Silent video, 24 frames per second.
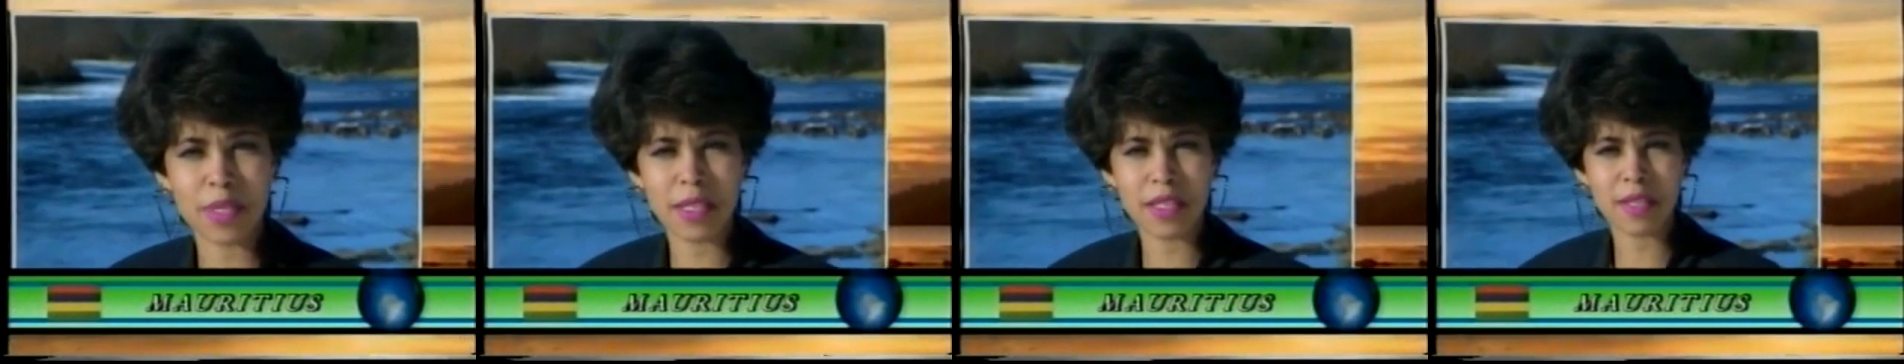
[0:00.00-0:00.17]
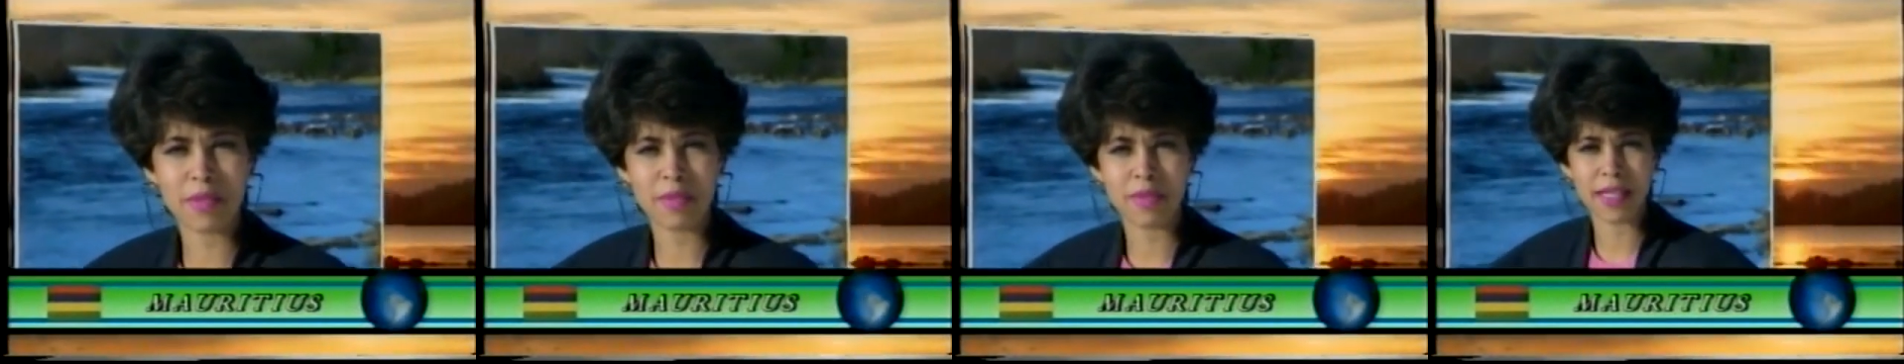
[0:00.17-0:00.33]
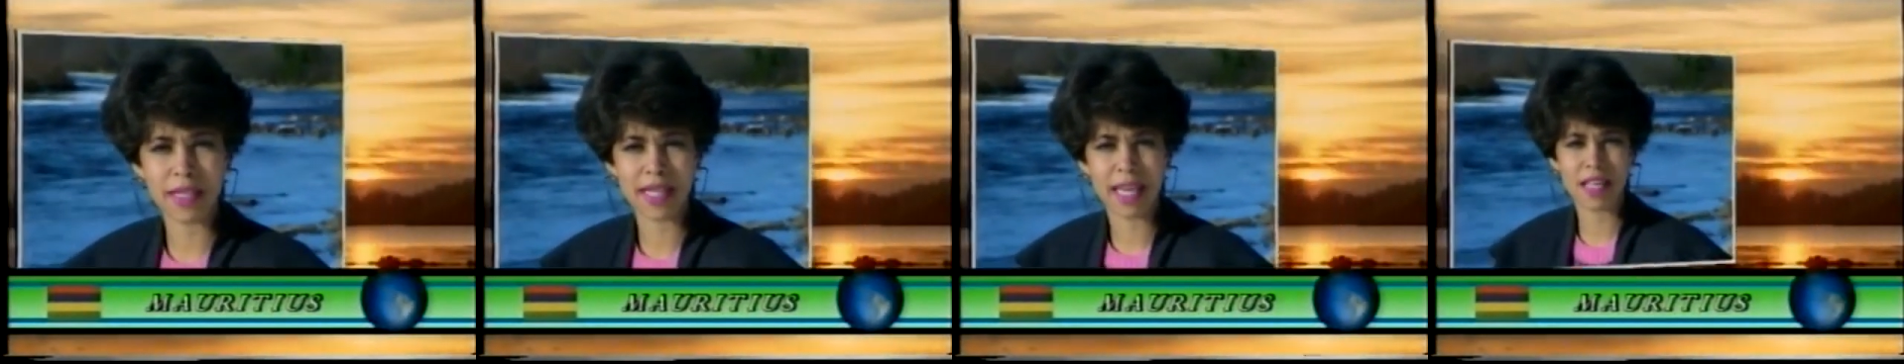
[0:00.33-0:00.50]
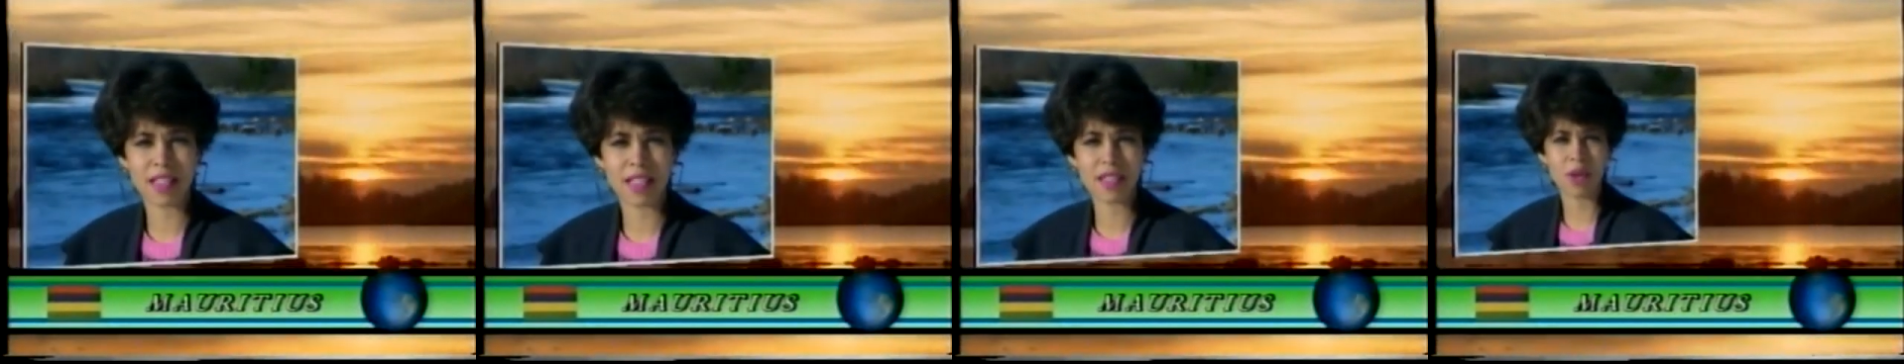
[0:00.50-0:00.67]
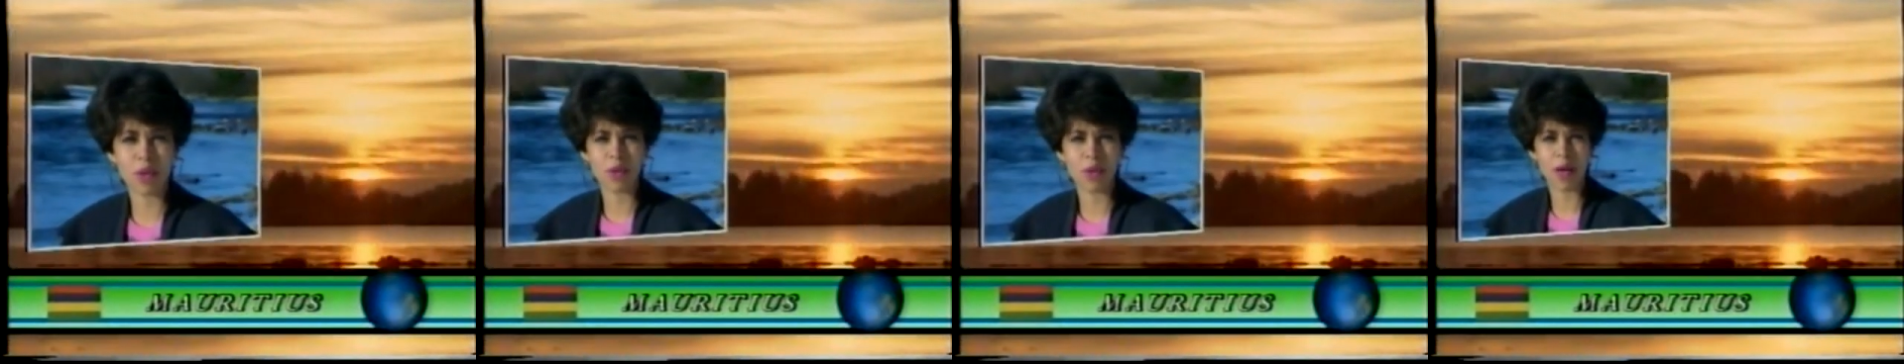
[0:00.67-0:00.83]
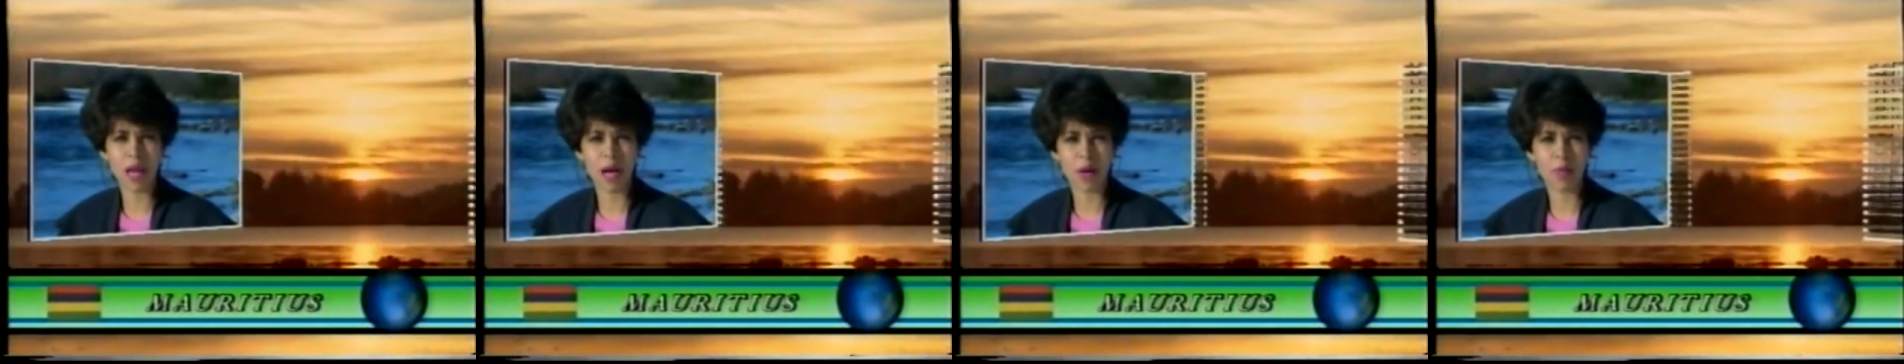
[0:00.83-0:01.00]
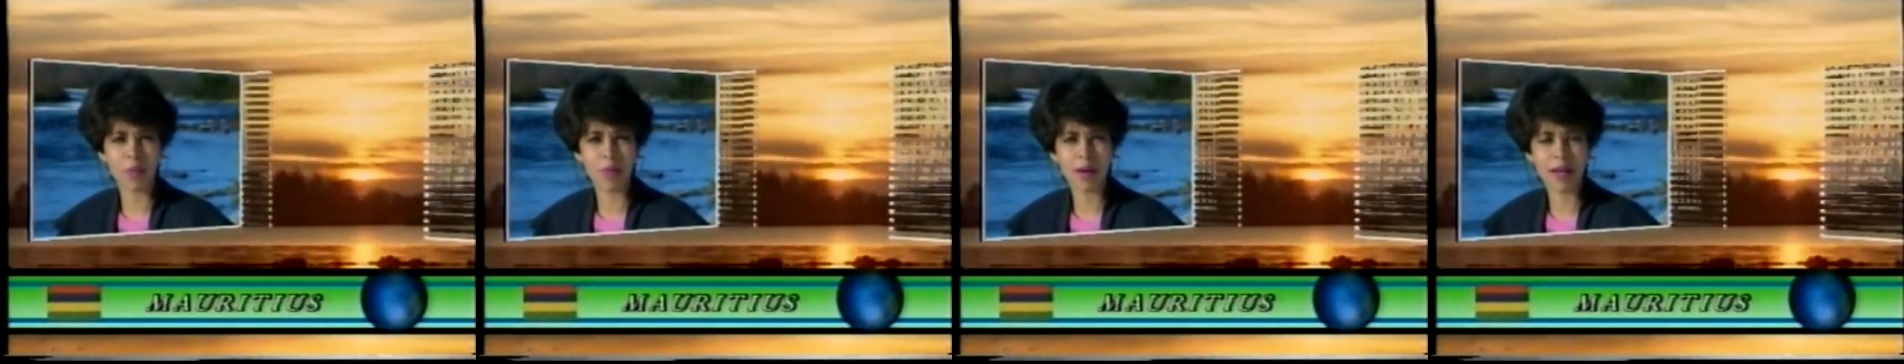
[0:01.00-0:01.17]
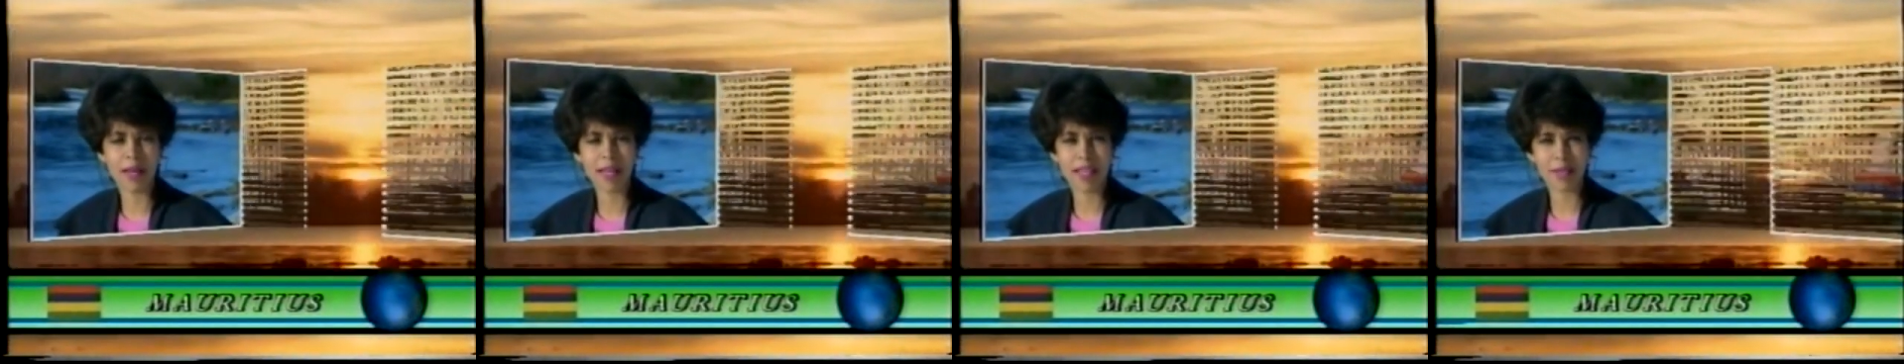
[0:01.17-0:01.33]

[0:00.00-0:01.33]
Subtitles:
I am 23 years old.